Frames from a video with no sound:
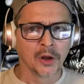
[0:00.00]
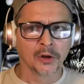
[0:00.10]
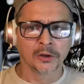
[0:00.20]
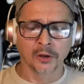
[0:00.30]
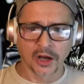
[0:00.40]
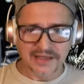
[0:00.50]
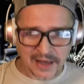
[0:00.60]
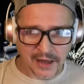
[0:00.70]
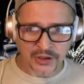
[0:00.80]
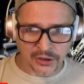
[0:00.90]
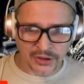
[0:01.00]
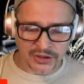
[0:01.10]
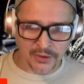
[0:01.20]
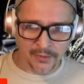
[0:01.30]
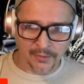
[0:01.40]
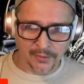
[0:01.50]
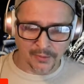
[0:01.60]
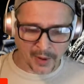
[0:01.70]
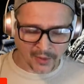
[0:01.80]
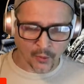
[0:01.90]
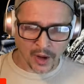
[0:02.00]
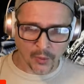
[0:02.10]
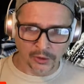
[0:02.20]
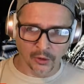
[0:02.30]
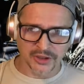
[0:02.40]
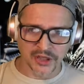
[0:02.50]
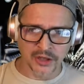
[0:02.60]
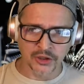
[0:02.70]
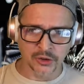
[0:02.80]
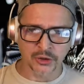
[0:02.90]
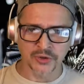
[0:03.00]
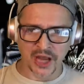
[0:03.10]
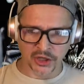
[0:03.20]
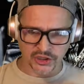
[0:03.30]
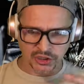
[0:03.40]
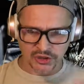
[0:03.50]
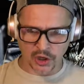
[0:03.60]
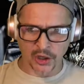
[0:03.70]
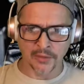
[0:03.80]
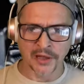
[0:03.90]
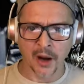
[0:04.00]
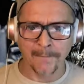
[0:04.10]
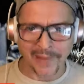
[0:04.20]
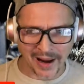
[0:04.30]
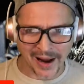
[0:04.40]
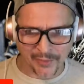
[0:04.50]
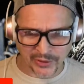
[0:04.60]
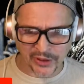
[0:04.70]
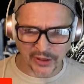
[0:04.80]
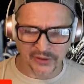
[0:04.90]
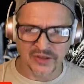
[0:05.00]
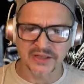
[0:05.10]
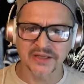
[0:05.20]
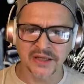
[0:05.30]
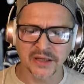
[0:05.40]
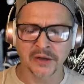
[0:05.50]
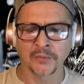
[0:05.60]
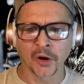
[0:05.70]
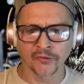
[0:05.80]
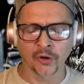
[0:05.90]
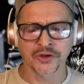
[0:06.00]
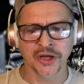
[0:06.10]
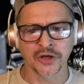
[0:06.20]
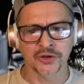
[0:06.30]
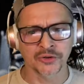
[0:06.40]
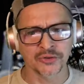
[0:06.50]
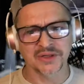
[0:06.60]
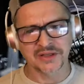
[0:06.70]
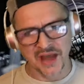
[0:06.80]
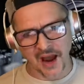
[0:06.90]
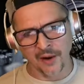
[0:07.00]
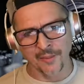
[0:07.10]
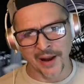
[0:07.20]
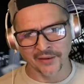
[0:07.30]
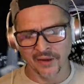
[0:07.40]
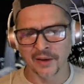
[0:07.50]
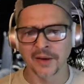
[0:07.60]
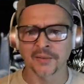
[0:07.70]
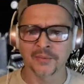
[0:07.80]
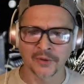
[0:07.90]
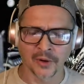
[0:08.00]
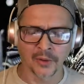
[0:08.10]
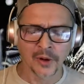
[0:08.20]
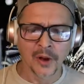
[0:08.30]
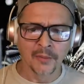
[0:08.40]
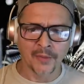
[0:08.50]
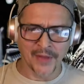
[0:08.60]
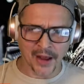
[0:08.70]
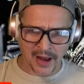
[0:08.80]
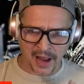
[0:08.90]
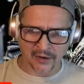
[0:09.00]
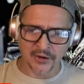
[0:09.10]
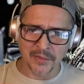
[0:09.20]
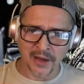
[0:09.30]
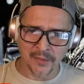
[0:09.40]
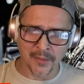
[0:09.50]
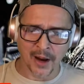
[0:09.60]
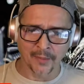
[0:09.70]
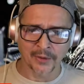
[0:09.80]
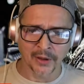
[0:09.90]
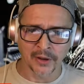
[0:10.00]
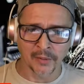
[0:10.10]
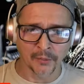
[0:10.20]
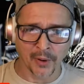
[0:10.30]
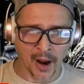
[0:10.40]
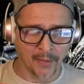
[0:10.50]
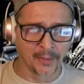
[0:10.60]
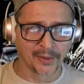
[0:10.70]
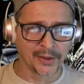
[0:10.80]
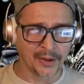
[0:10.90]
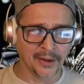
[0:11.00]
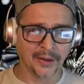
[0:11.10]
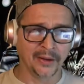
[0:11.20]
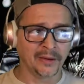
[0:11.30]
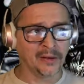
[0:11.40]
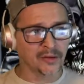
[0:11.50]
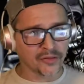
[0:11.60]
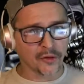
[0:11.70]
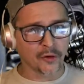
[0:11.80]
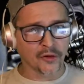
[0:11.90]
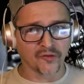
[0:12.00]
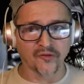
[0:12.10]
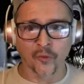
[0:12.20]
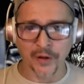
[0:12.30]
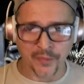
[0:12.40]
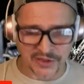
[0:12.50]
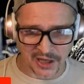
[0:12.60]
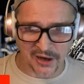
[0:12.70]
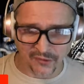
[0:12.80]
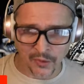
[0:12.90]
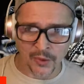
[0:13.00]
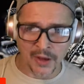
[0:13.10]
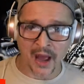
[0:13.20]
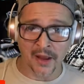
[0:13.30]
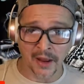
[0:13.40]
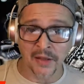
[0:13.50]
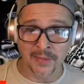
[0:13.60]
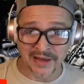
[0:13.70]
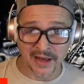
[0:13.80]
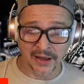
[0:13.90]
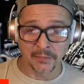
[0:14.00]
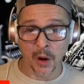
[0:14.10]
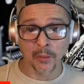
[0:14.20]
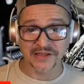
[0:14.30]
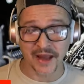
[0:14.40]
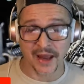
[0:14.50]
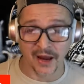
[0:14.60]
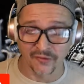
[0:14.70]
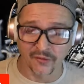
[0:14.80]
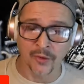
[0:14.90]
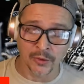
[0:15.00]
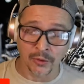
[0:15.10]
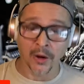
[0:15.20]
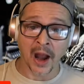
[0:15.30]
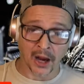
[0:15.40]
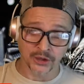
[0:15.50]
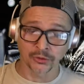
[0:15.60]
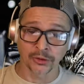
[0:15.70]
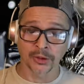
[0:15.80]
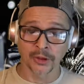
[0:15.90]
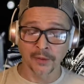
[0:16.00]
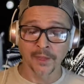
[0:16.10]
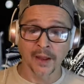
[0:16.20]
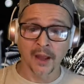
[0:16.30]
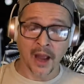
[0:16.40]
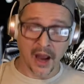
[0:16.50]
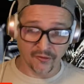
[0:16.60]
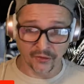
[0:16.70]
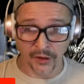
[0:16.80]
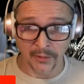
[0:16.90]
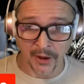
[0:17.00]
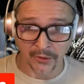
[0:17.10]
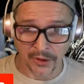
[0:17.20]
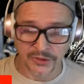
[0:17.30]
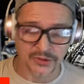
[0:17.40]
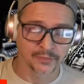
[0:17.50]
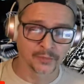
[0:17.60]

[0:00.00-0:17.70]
Los Angeles, by the way, when Los Angeles was actually starting to become populated, the city of Los Angeles, it was a town back then, and you know, but when that area began populated, probably 30 to 40% of it was at, in the beginning, almost half of it were actually African Americans.